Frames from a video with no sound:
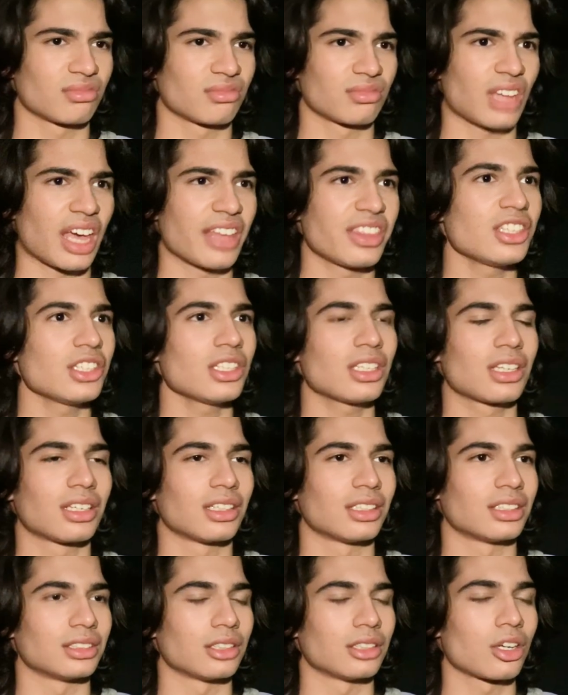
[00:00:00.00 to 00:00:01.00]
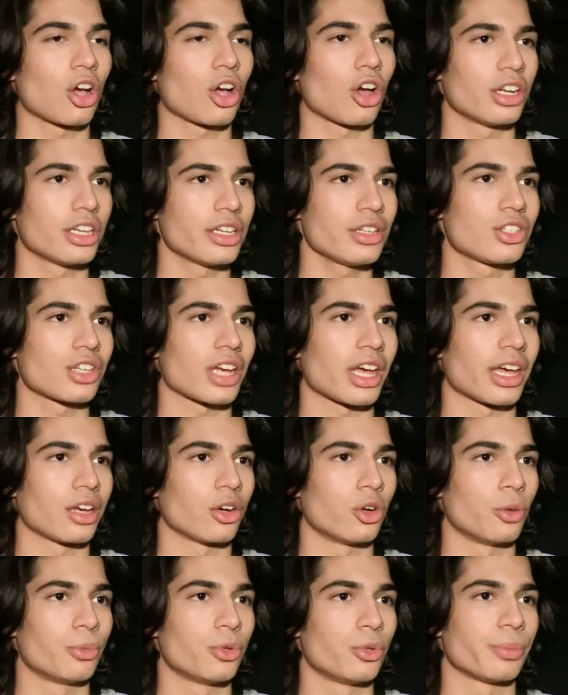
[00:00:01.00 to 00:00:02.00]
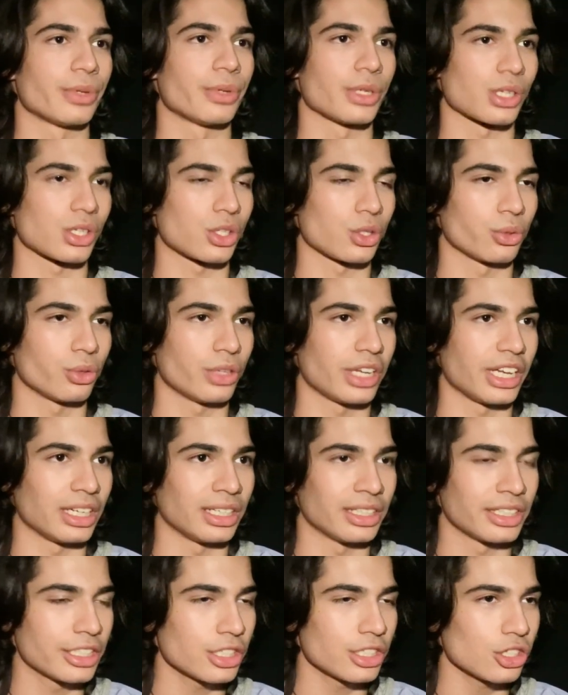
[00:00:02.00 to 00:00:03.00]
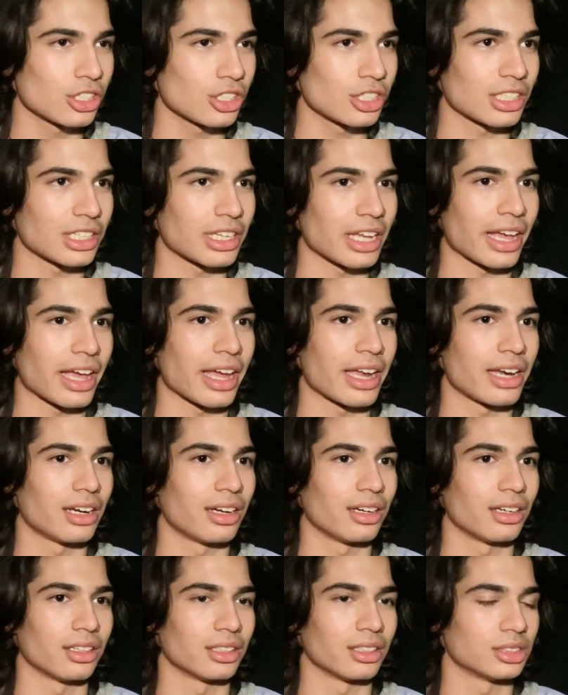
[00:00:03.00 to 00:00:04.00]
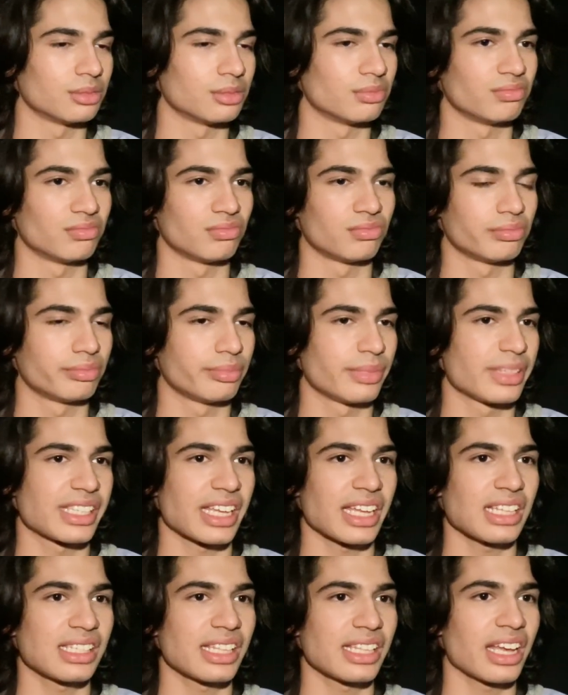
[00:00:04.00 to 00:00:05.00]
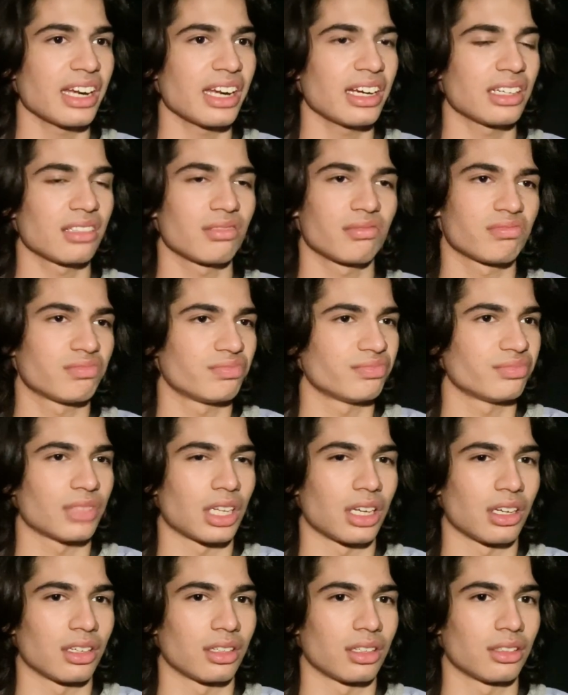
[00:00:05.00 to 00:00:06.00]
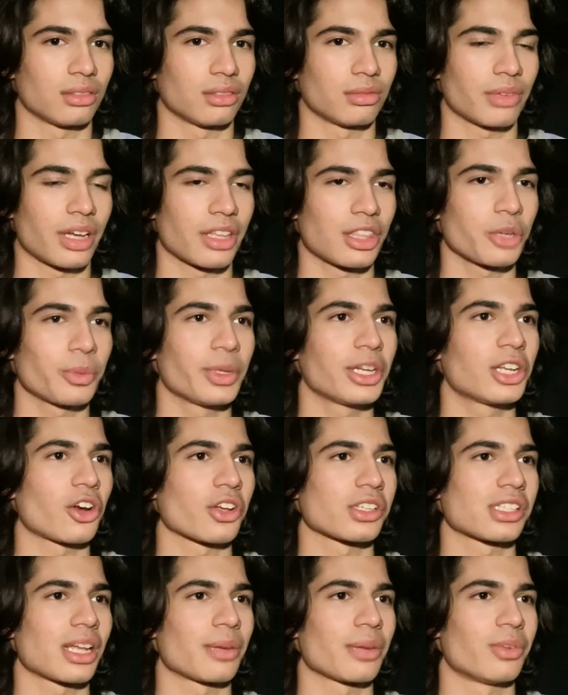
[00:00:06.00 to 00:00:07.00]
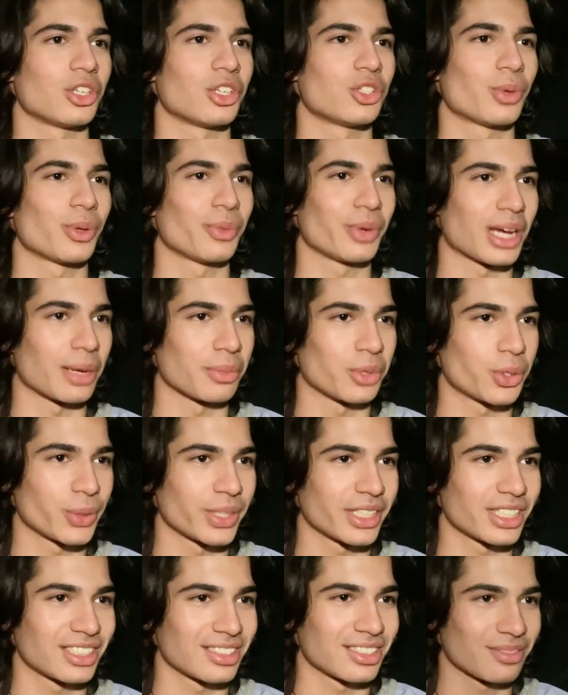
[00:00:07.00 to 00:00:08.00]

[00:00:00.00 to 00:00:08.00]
I think uh, college, I hope to pursue English, and um, besides that, uh, I think we'll cross that bridge when we come to it.